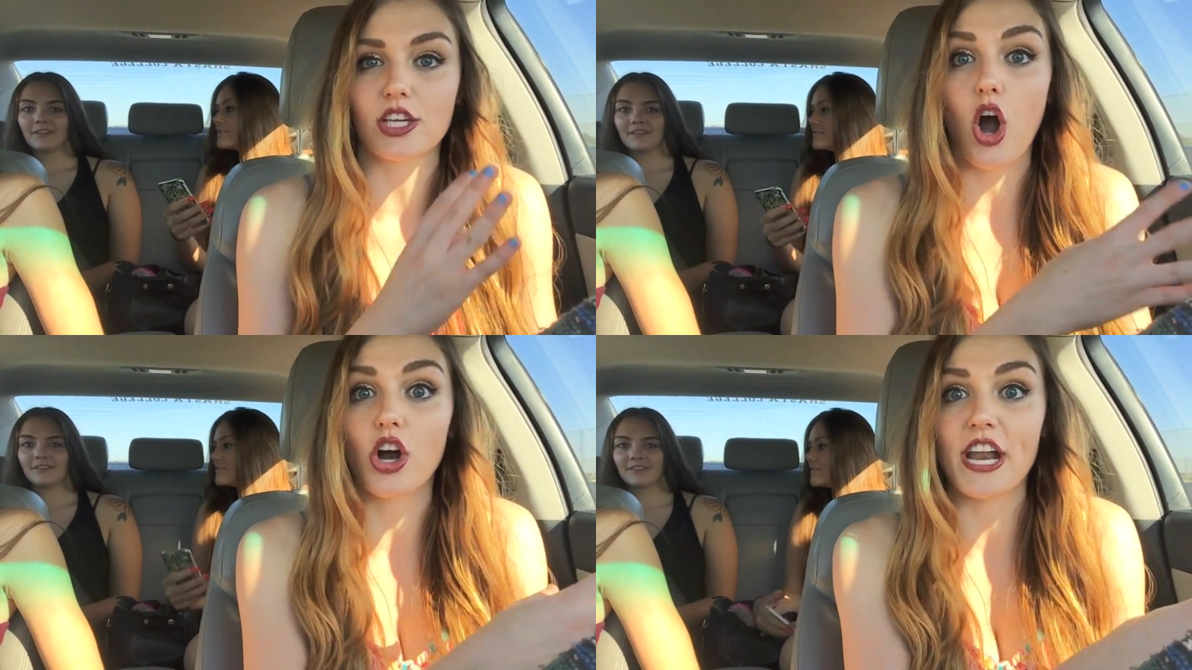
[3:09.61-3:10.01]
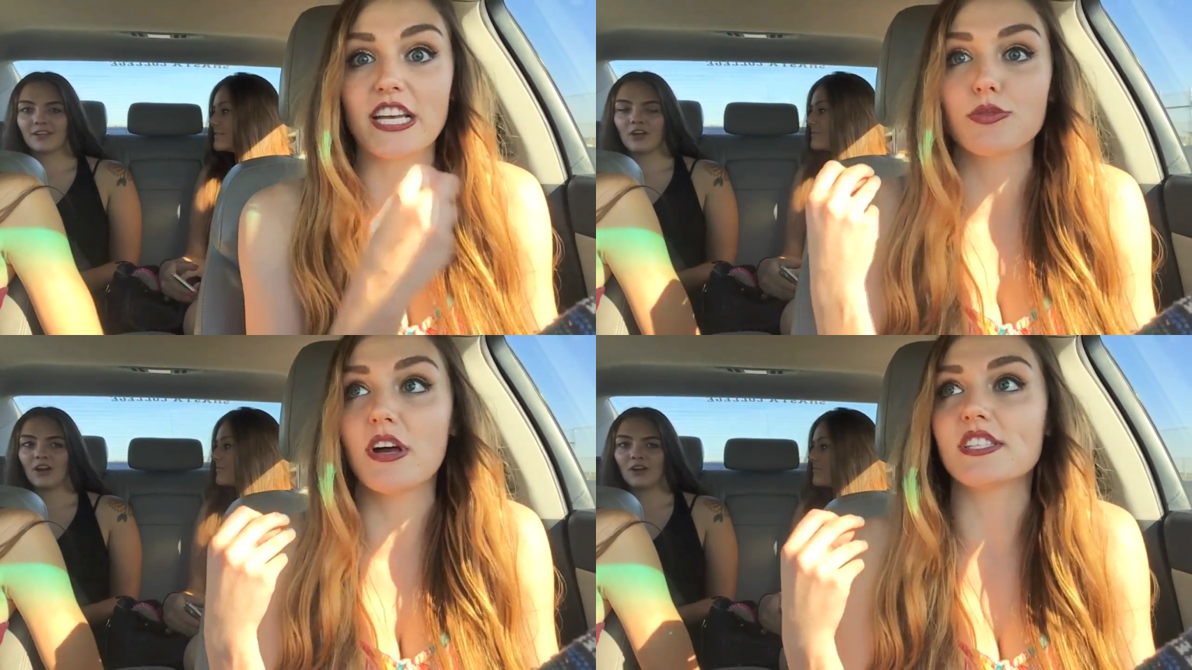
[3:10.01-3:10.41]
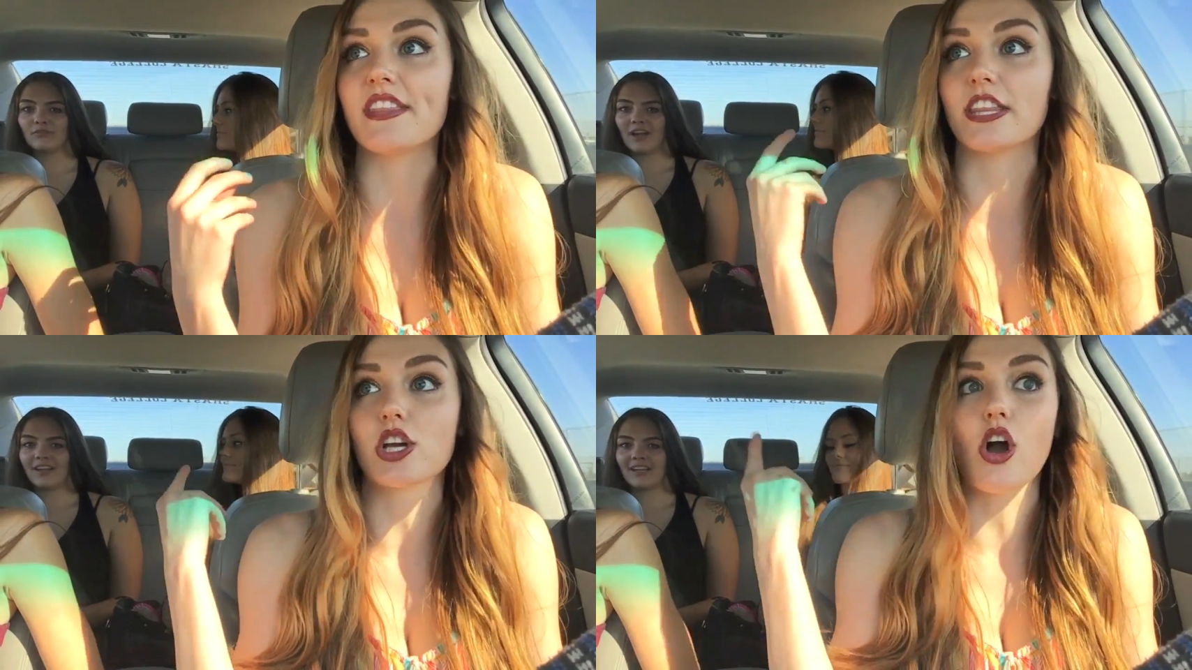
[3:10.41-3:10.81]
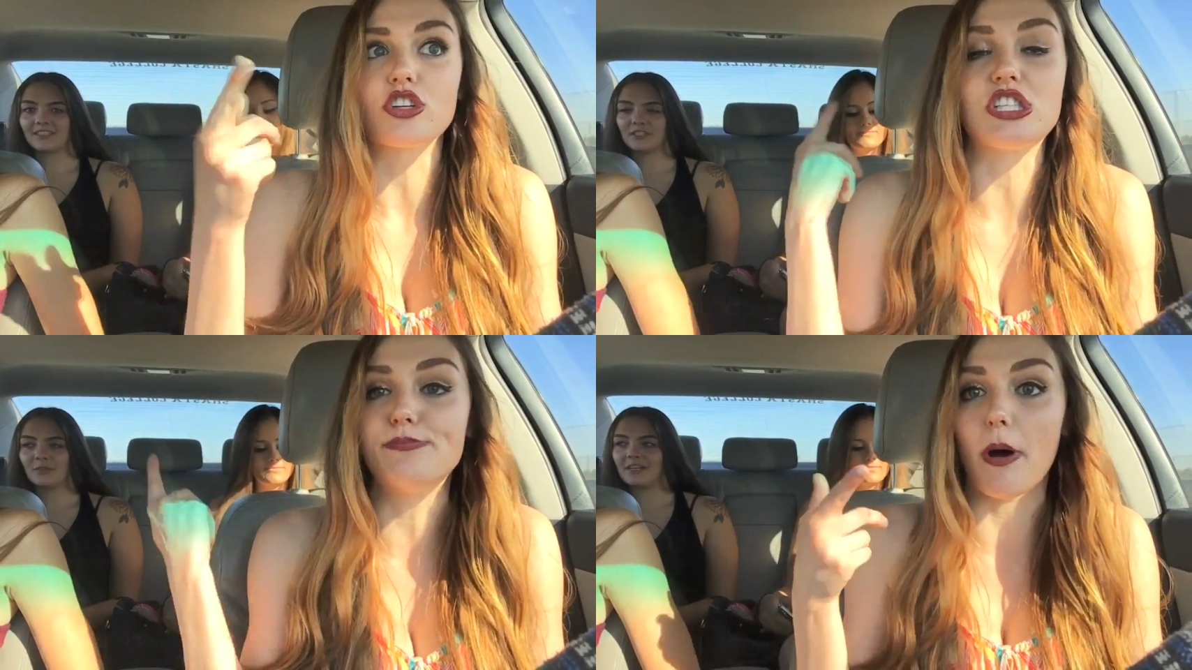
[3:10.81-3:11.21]
Speaker 1: Like the car next to us, and like the
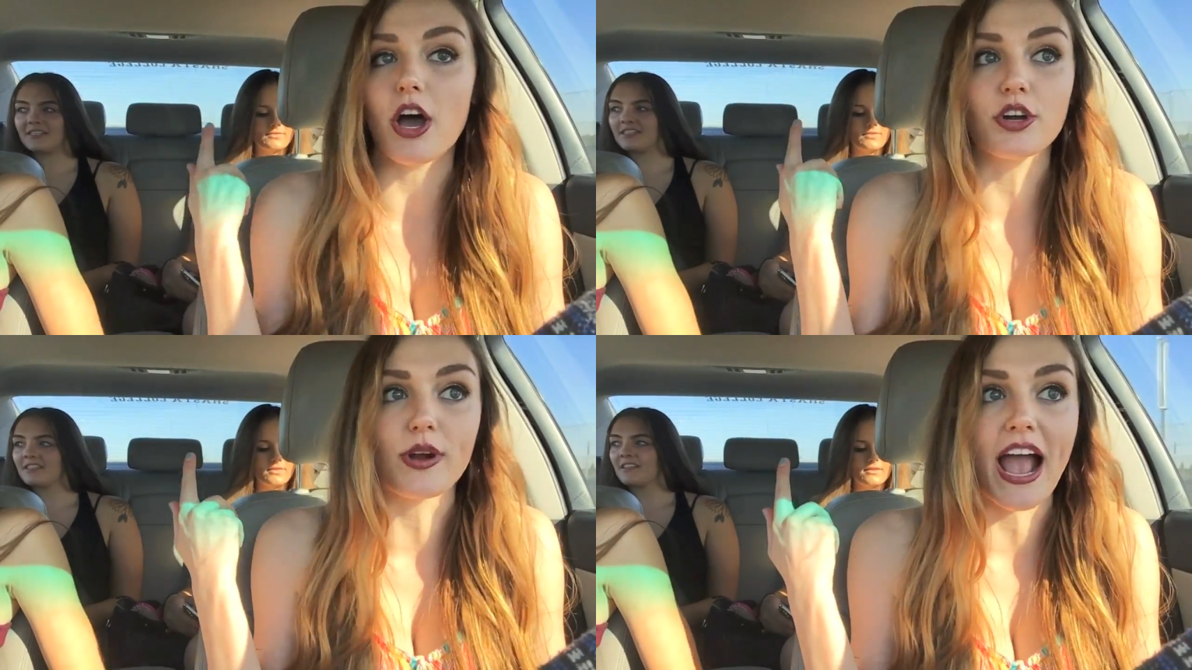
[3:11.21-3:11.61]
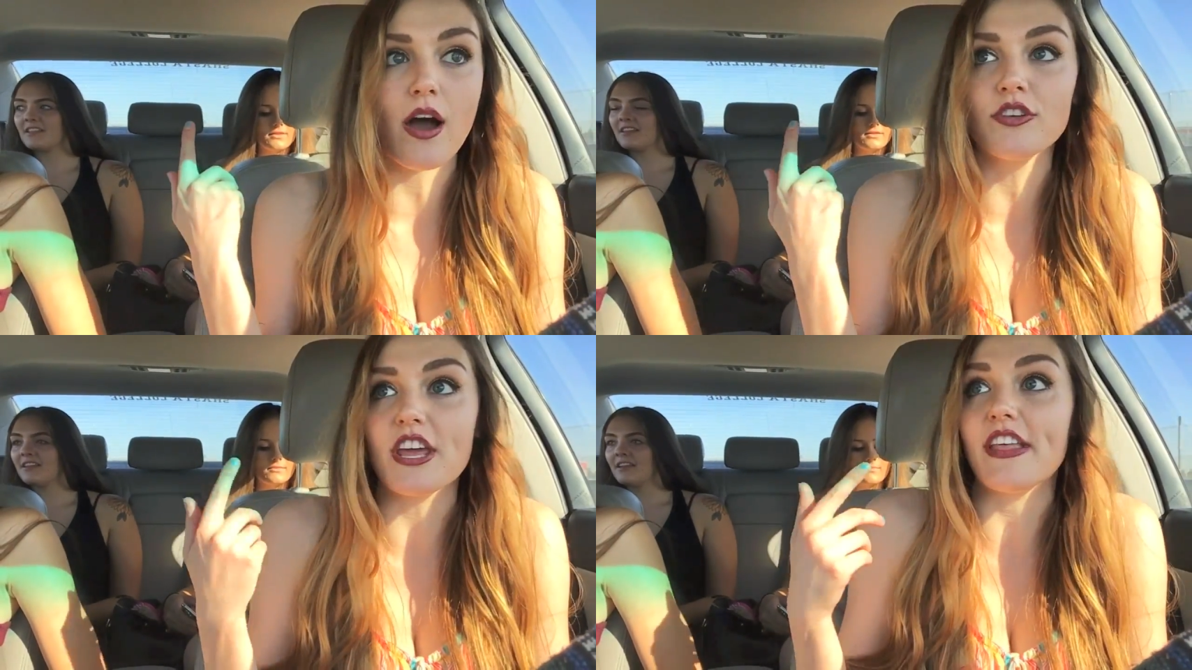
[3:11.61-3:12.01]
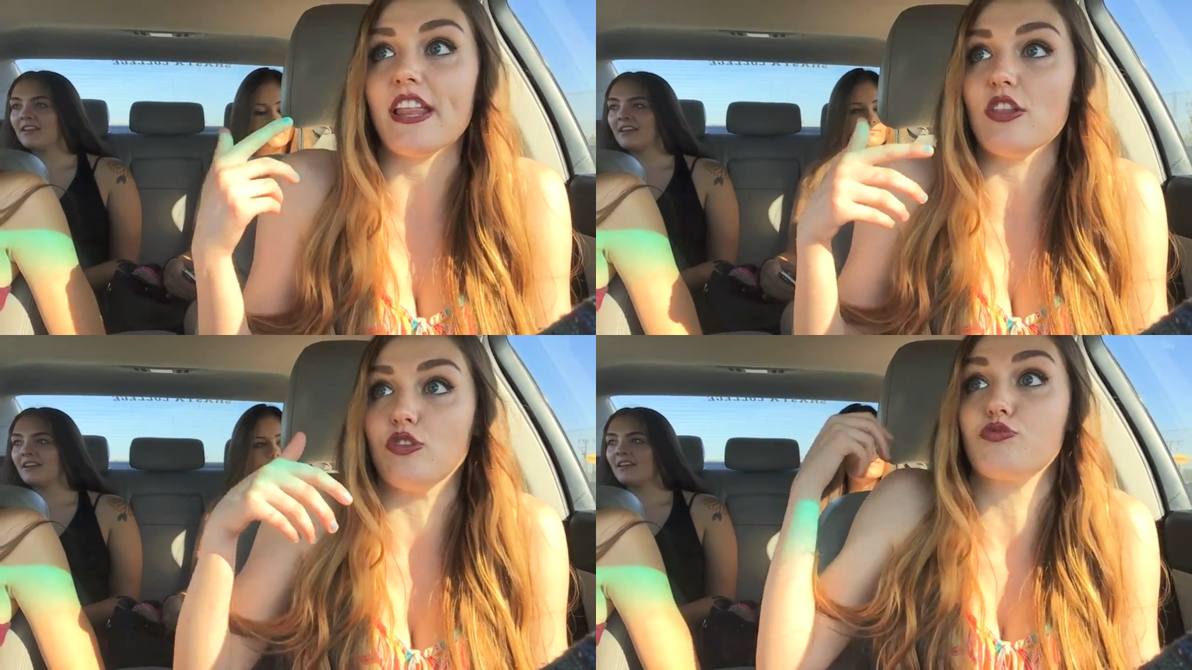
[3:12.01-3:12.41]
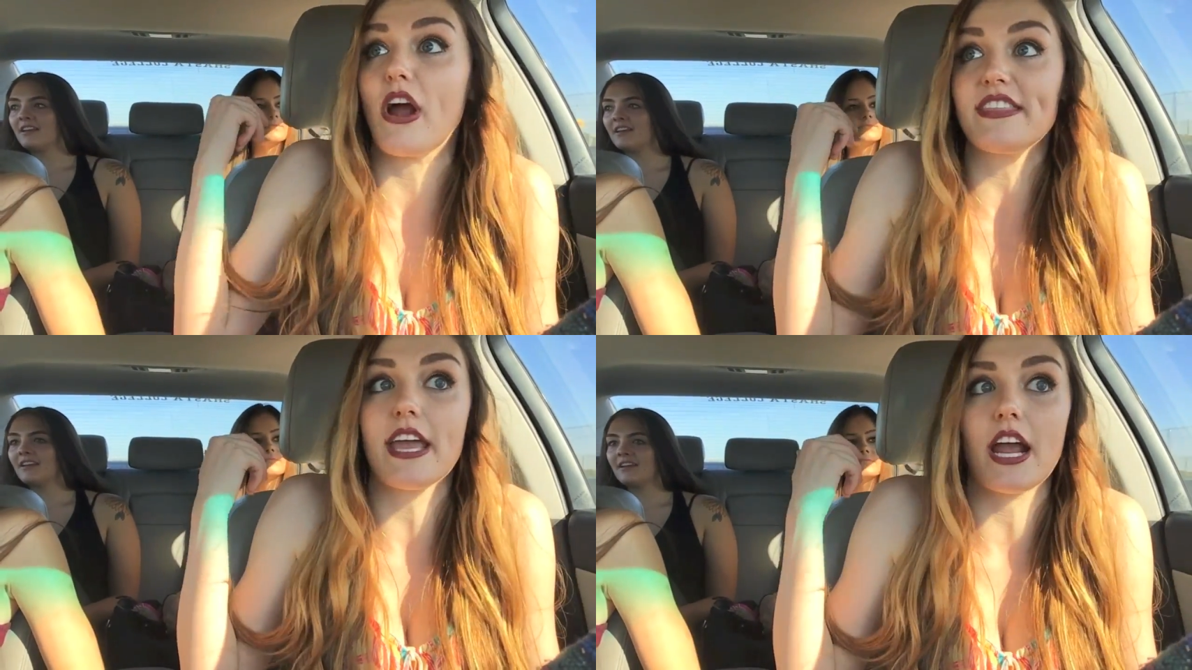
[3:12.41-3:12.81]
car spun around, and it's right